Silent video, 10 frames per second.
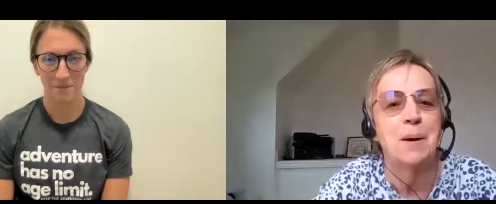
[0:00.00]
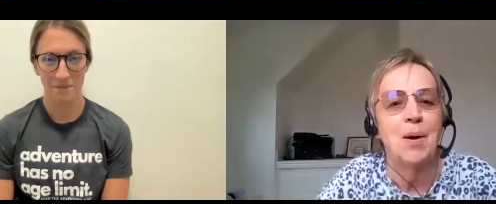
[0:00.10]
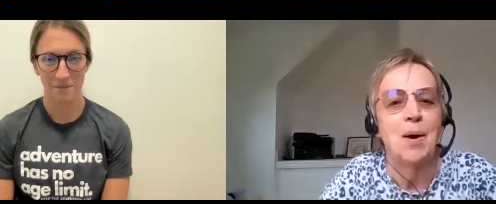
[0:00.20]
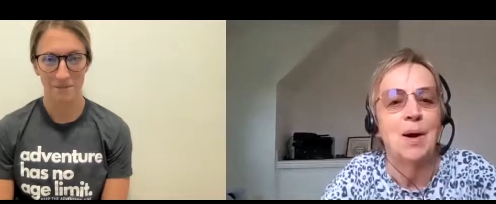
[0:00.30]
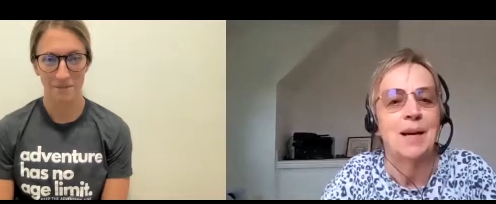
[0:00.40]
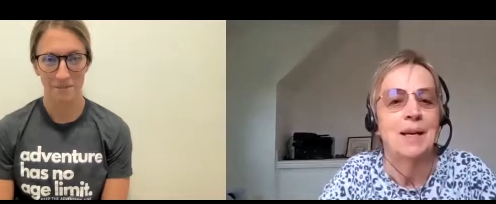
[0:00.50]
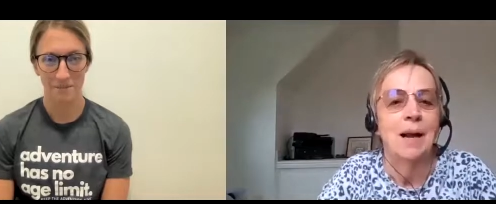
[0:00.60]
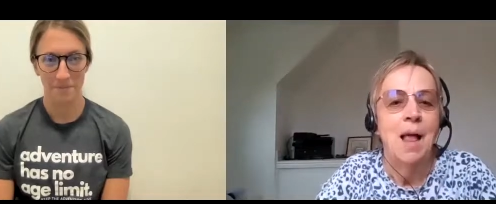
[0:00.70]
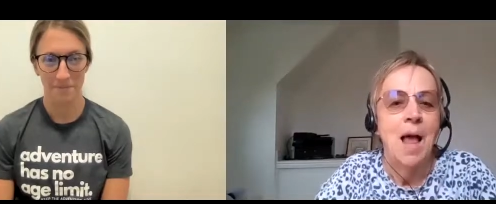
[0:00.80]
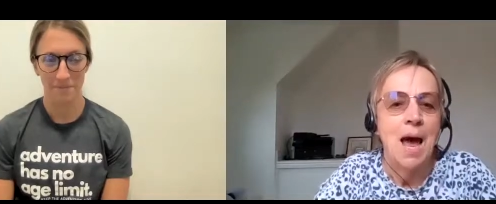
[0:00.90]
Speaker 1: by
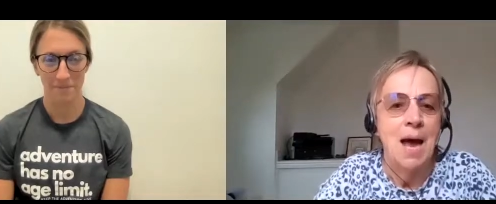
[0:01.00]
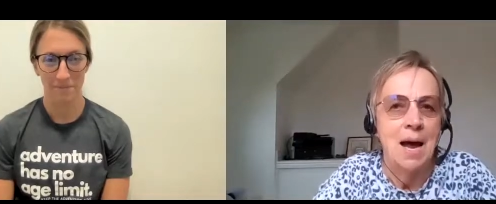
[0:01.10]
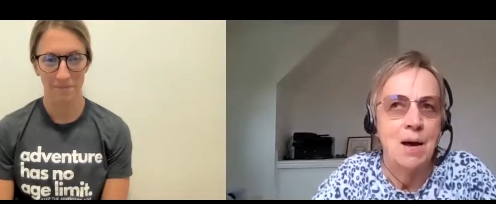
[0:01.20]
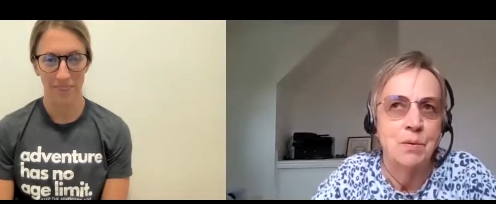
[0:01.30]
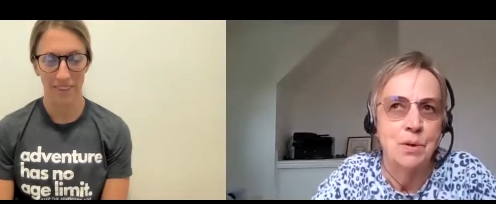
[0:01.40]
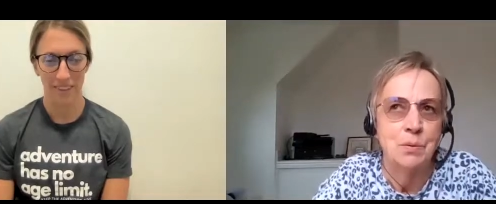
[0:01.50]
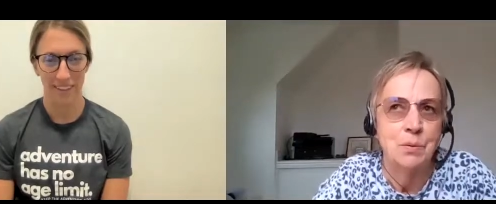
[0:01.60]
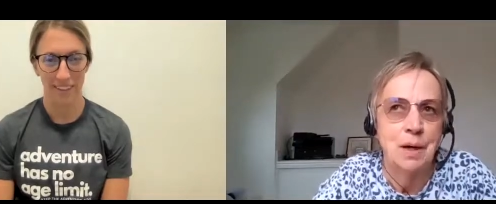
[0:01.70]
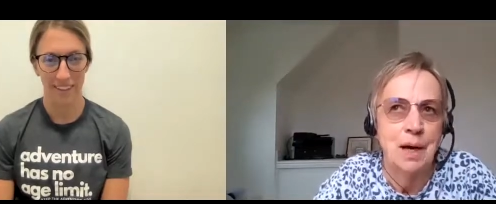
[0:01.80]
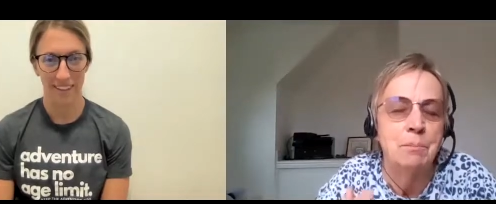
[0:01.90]
how
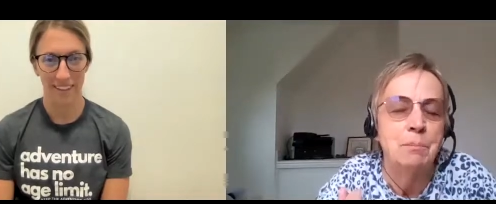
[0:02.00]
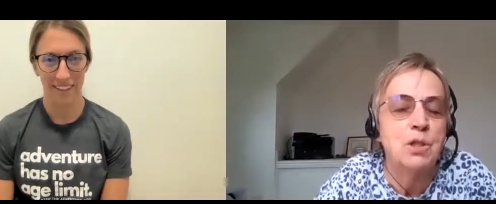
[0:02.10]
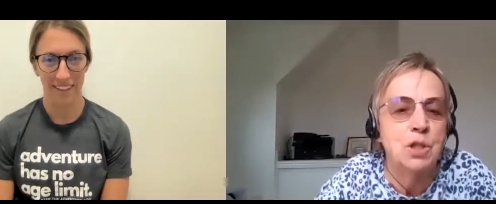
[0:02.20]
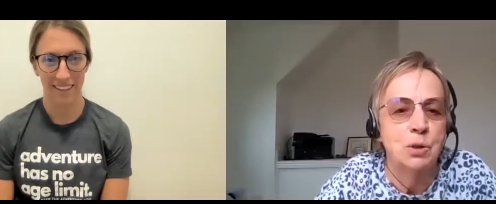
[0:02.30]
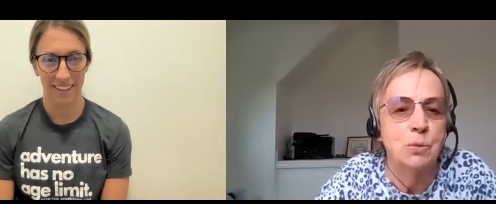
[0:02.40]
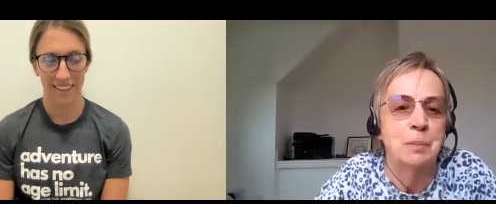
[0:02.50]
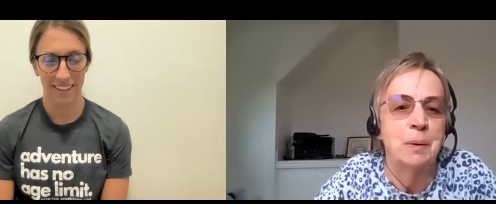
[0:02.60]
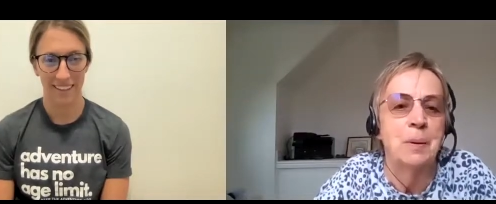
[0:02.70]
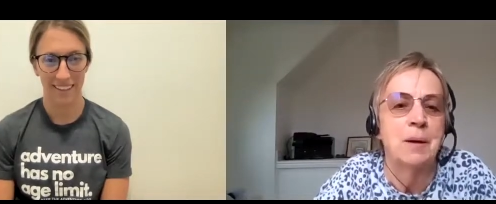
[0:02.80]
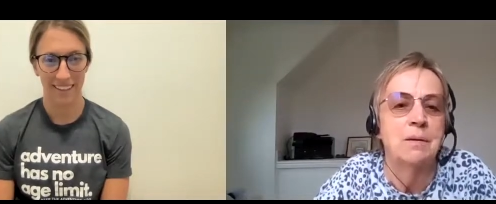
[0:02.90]
you how much you were
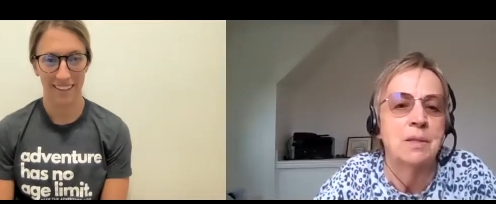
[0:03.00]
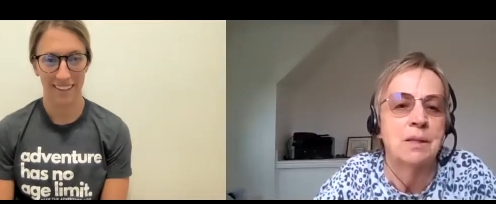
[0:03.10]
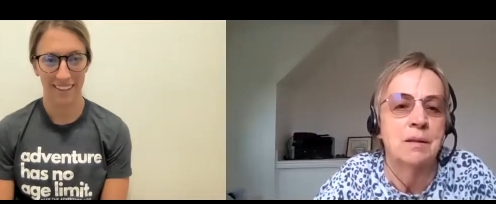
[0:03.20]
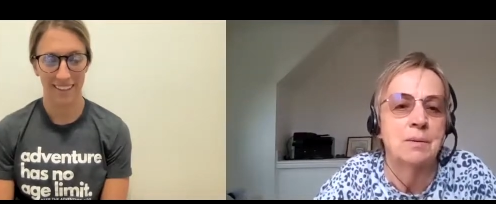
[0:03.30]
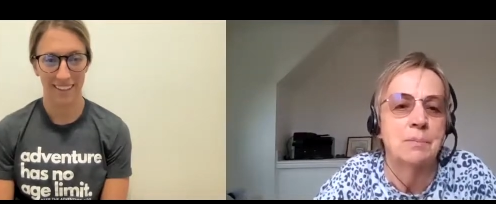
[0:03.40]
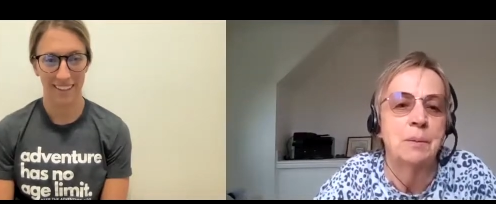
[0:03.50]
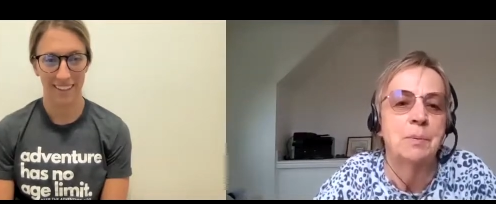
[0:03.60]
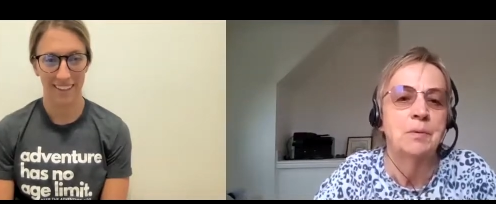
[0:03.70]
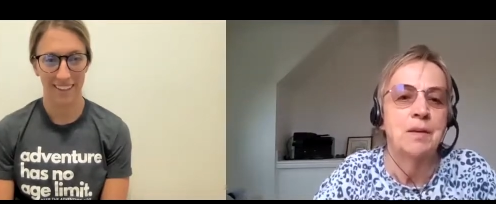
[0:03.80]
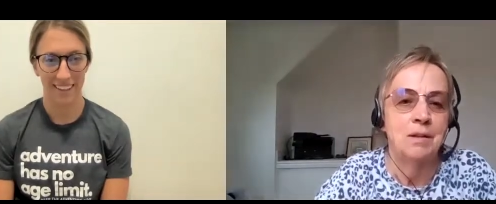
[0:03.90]
proposing that people
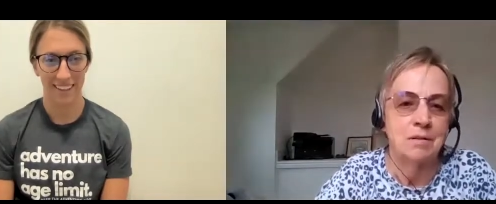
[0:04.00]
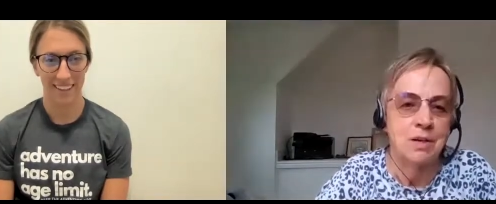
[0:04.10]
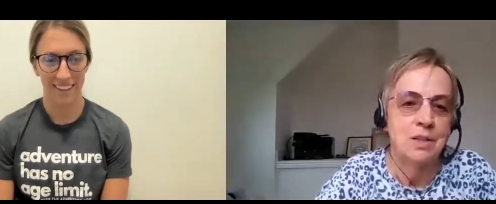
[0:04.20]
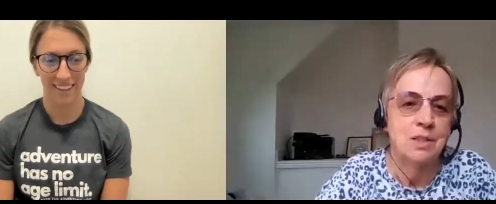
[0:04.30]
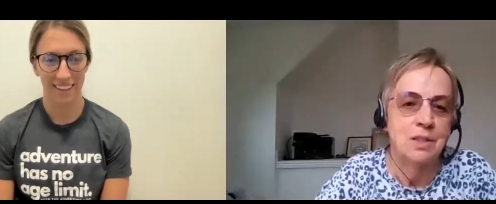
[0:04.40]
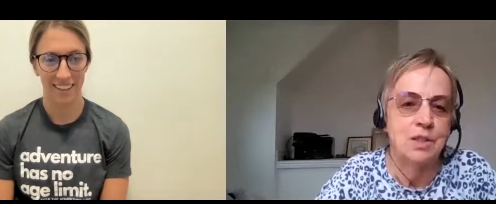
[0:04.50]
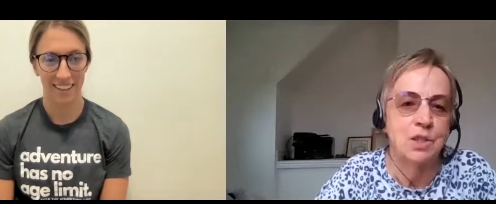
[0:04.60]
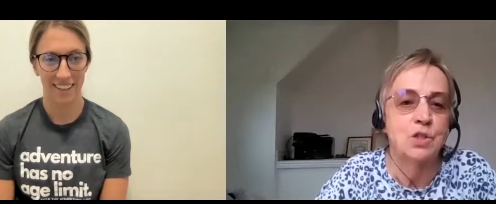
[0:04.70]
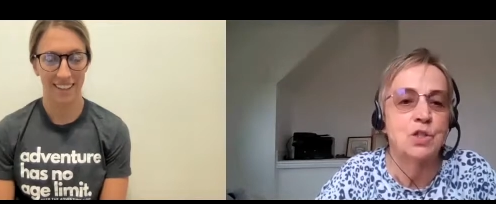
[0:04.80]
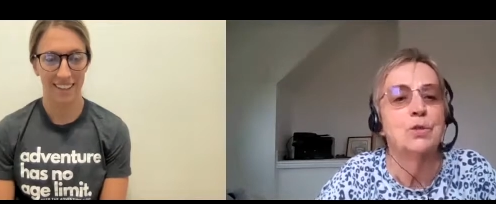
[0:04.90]
with arthritis
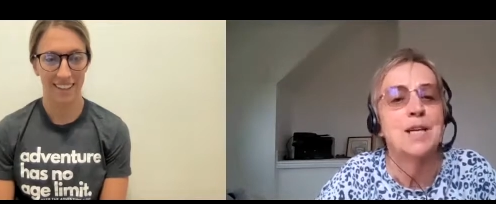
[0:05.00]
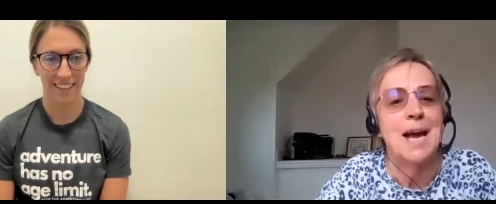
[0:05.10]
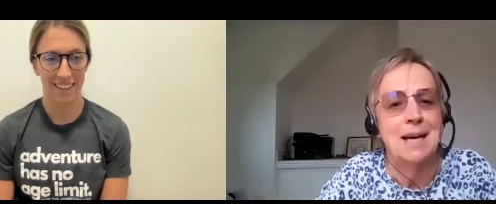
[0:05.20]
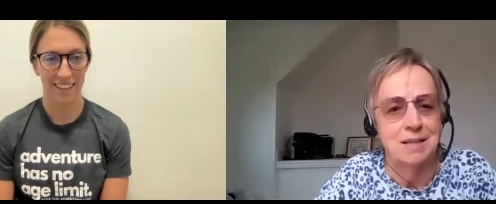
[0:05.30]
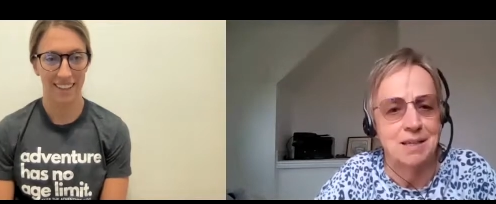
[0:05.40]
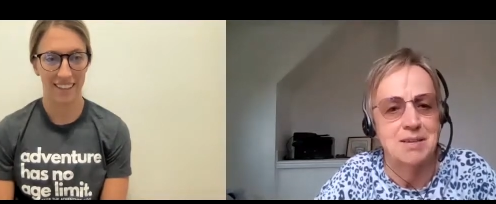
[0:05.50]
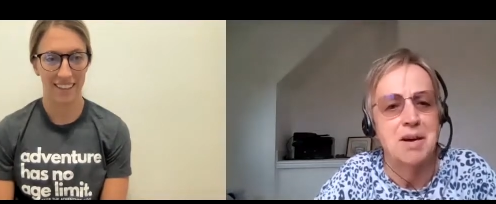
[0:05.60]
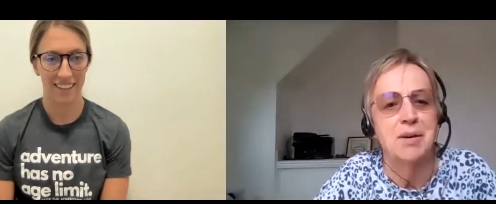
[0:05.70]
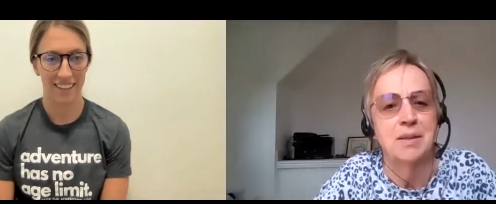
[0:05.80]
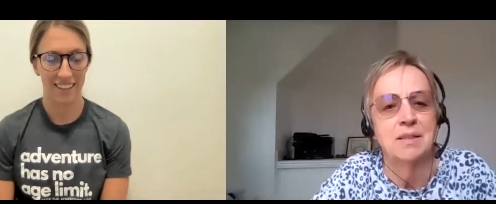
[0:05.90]
should
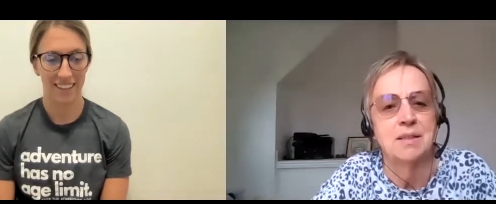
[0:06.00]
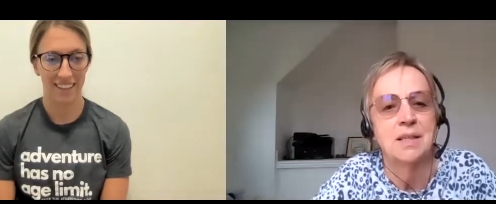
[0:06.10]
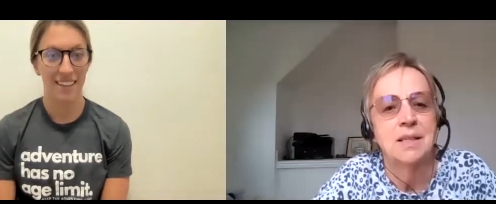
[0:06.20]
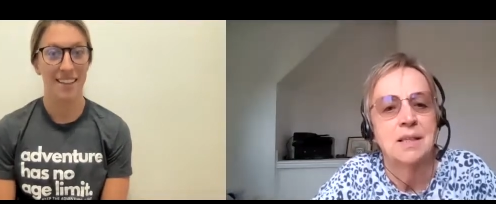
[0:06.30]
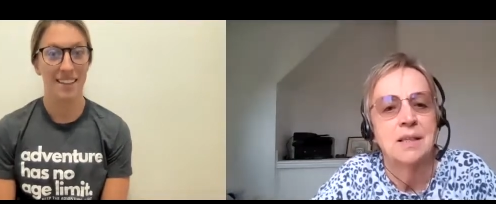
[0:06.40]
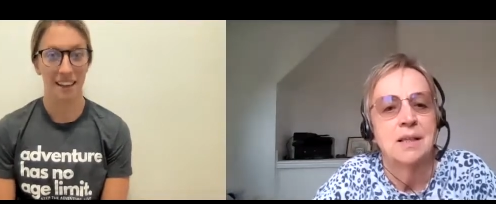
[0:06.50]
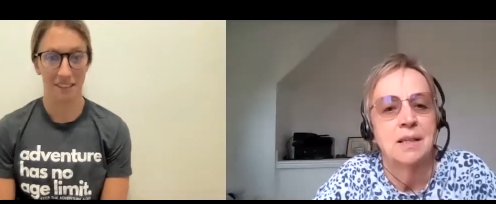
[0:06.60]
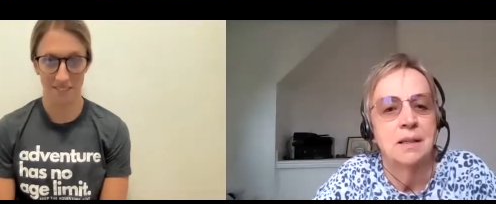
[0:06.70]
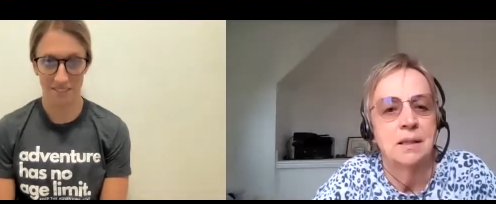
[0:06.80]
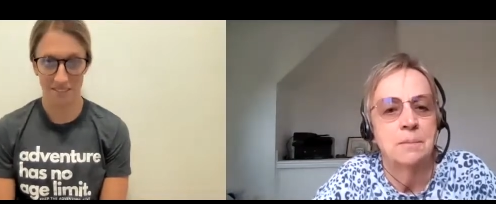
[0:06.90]
exercise. Yes,
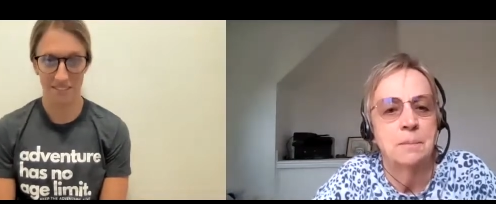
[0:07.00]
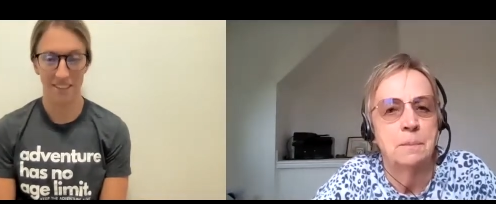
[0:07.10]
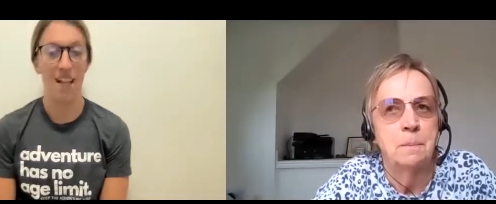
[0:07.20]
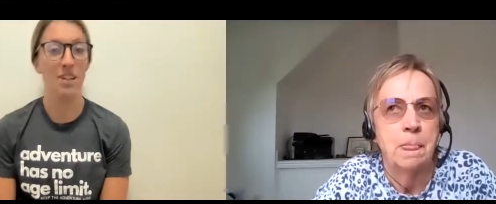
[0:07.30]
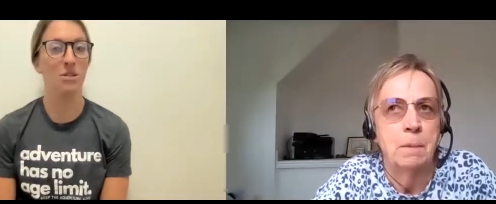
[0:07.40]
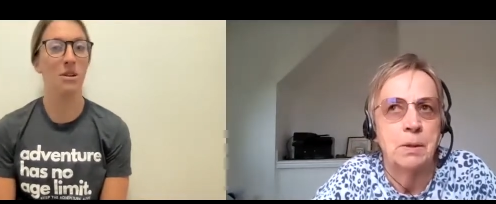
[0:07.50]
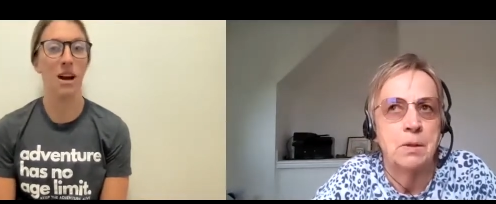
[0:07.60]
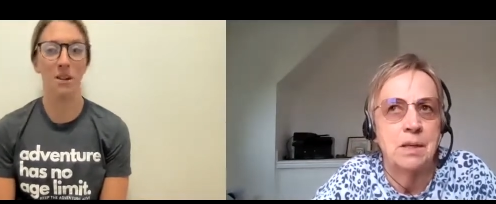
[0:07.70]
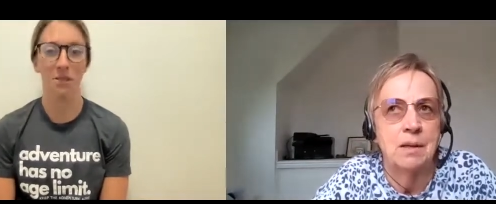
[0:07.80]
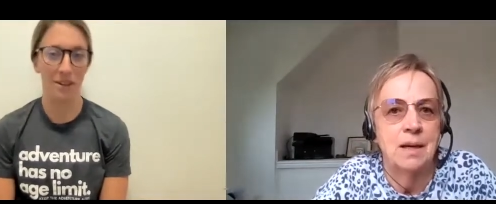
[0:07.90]
um, we're
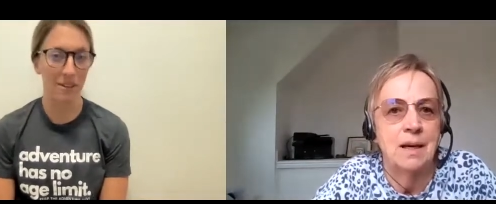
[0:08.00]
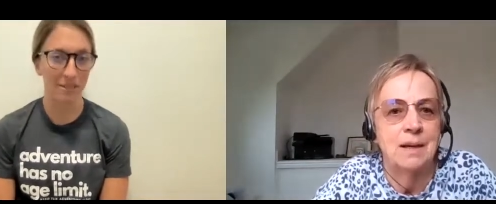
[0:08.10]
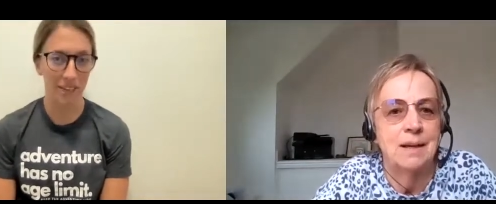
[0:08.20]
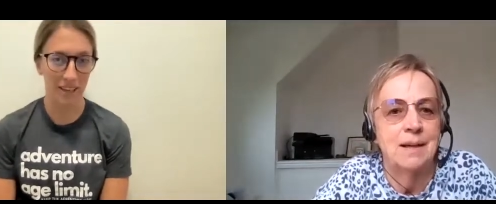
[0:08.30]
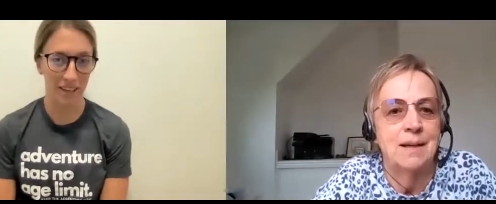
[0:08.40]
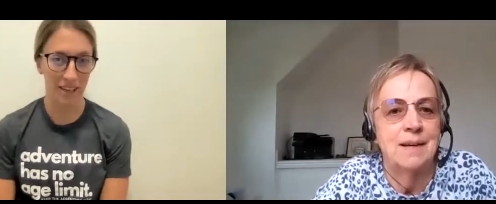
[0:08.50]
out there living it.